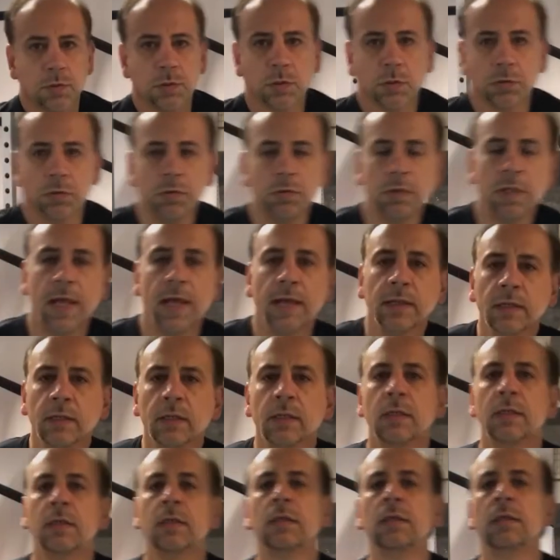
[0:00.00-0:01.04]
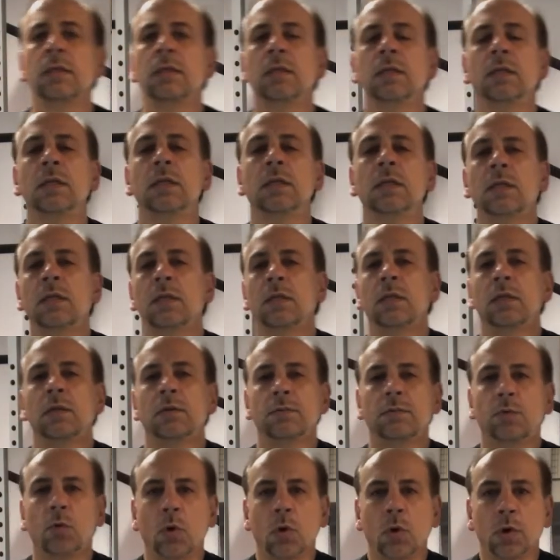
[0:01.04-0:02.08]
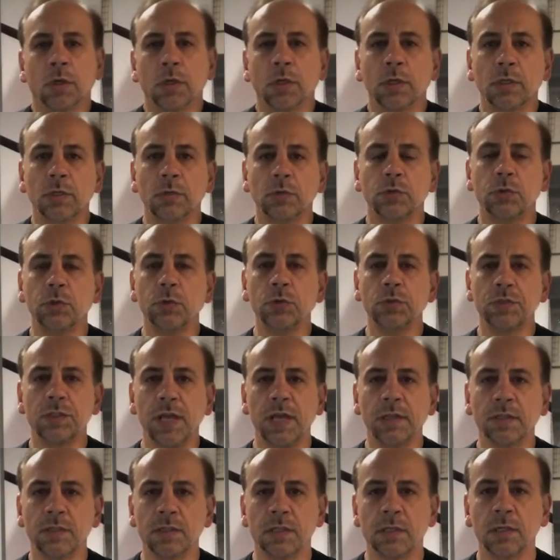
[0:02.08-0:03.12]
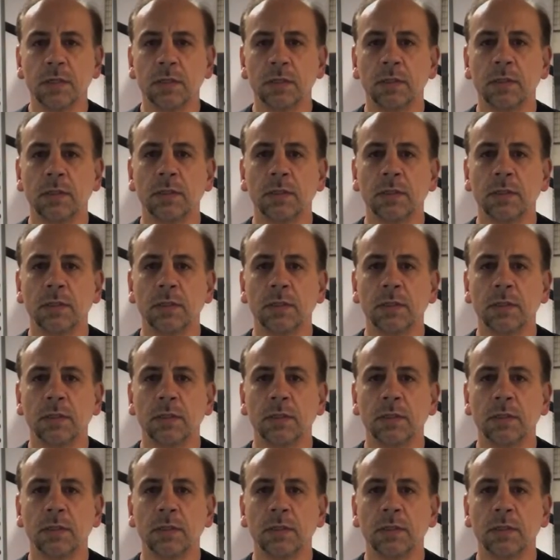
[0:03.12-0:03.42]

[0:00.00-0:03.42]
So do that for 2 sets,